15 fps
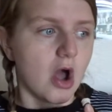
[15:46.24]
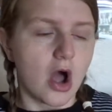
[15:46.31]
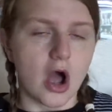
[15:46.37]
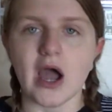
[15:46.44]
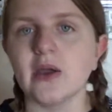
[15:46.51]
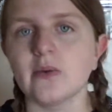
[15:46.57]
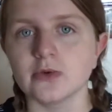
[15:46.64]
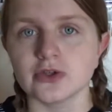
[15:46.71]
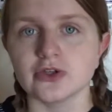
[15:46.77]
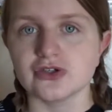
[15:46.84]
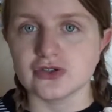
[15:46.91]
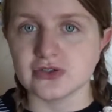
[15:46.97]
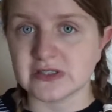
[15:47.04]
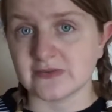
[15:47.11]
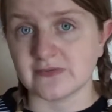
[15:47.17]
I want to
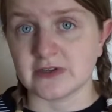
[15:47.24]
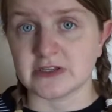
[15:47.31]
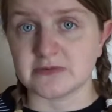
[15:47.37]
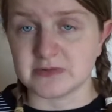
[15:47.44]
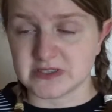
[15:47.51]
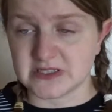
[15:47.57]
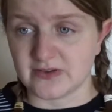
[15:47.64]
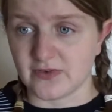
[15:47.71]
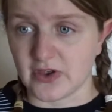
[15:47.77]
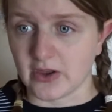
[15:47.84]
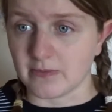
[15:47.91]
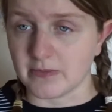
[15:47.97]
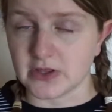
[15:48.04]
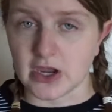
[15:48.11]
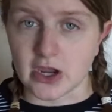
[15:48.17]
do something
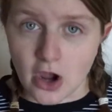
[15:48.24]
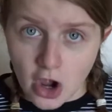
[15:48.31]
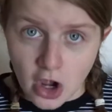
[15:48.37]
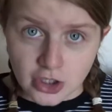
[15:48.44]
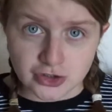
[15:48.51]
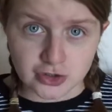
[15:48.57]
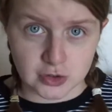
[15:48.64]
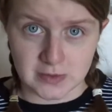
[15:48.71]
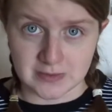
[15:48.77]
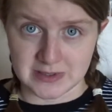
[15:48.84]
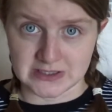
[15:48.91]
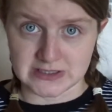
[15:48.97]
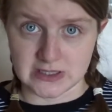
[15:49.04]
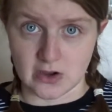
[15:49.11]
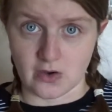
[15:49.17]
specific but I can't do it
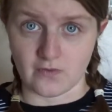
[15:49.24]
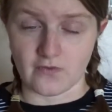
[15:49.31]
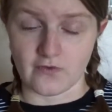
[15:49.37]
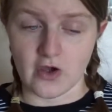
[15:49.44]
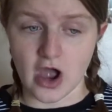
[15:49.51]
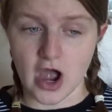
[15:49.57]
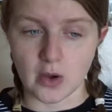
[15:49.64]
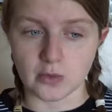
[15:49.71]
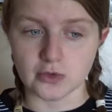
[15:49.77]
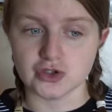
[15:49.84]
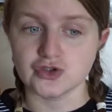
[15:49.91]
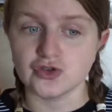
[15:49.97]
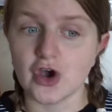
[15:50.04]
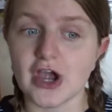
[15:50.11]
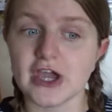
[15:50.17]
myself, I will
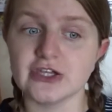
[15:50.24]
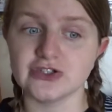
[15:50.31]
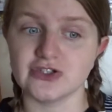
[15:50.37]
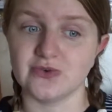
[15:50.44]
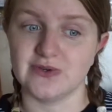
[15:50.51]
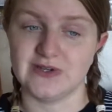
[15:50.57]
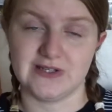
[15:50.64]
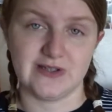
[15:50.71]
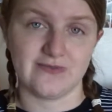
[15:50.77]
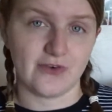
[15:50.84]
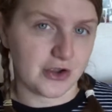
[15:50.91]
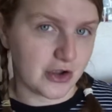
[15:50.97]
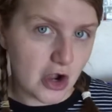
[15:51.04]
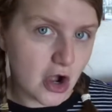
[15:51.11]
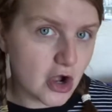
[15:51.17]
try and do it. And if I
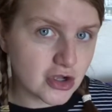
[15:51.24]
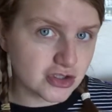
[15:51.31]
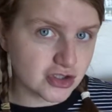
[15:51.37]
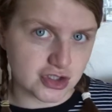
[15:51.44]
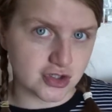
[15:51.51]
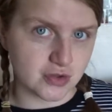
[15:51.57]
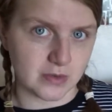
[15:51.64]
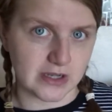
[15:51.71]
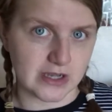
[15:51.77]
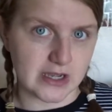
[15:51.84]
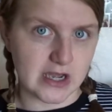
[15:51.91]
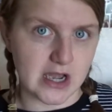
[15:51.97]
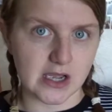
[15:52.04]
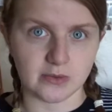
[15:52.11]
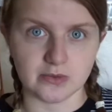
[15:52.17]
can't do it,
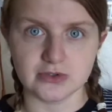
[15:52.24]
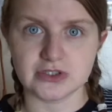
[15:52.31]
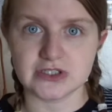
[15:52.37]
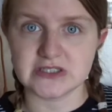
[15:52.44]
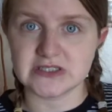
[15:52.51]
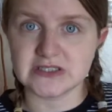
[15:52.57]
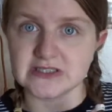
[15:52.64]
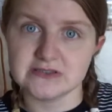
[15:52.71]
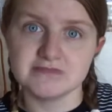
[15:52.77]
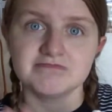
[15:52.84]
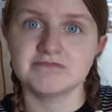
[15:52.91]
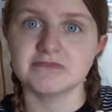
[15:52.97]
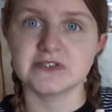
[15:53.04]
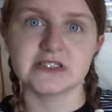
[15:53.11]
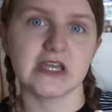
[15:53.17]
I will just
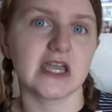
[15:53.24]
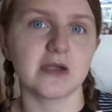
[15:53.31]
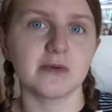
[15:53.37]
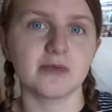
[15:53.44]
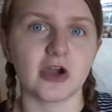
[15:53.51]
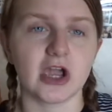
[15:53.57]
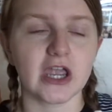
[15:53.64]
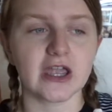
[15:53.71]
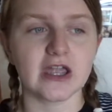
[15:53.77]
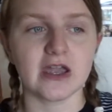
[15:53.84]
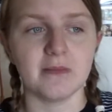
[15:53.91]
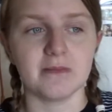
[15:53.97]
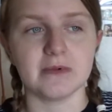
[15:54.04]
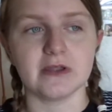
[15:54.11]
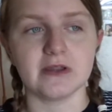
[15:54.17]
take a break
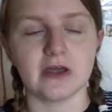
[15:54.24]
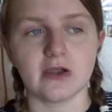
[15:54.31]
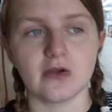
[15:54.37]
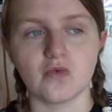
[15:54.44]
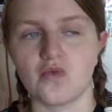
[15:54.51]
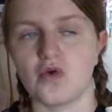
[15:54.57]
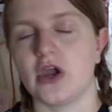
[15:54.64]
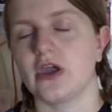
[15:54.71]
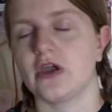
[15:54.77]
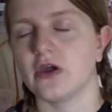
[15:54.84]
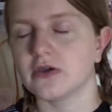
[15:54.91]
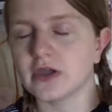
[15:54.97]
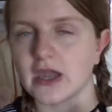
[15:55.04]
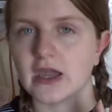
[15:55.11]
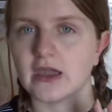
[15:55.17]
and be like, right,
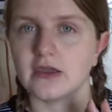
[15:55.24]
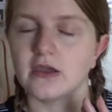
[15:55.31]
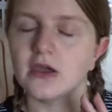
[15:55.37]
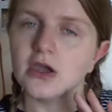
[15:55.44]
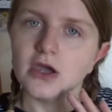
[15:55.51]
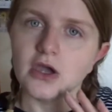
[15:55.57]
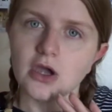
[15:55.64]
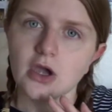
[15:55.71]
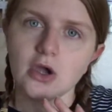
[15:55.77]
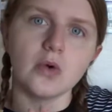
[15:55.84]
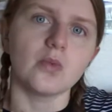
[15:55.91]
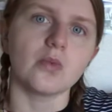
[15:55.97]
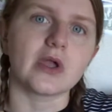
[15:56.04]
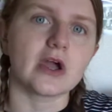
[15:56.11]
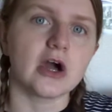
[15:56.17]
okay,
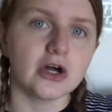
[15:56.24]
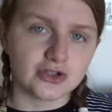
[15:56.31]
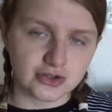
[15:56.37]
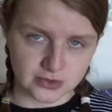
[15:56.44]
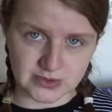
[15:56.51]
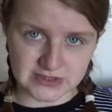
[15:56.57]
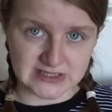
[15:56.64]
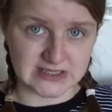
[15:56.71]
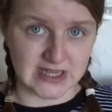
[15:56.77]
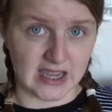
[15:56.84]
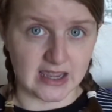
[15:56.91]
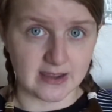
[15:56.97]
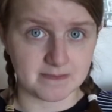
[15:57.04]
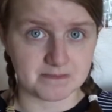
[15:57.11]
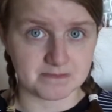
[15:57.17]
we can't do it
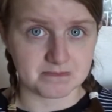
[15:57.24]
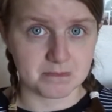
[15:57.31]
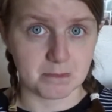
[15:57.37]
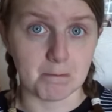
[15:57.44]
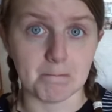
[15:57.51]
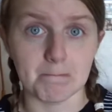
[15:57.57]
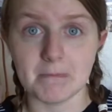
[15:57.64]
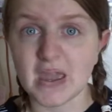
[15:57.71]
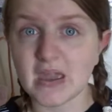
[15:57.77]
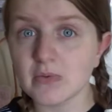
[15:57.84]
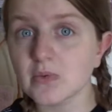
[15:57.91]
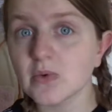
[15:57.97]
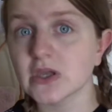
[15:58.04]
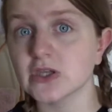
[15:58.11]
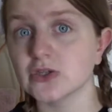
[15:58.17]
today, maybe
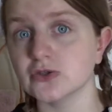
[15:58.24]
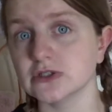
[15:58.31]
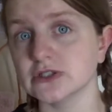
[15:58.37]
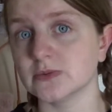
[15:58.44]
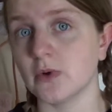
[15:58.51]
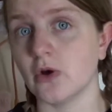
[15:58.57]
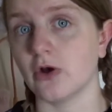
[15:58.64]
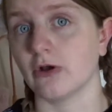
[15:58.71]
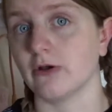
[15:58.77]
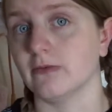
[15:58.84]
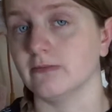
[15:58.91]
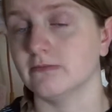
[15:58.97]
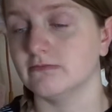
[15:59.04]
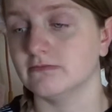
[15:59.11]
we can do it tomorrow.